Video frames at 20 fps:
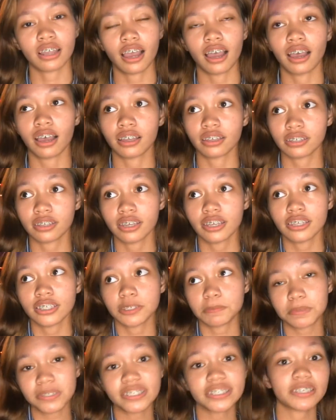a uh,
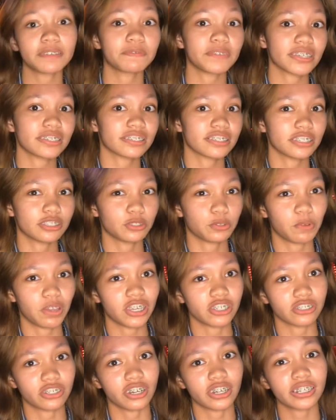specific
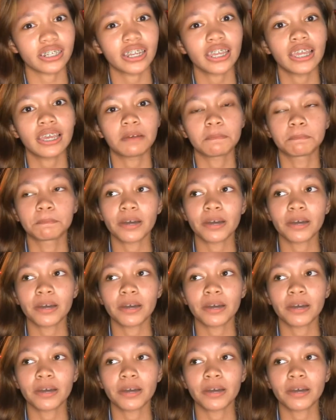situation,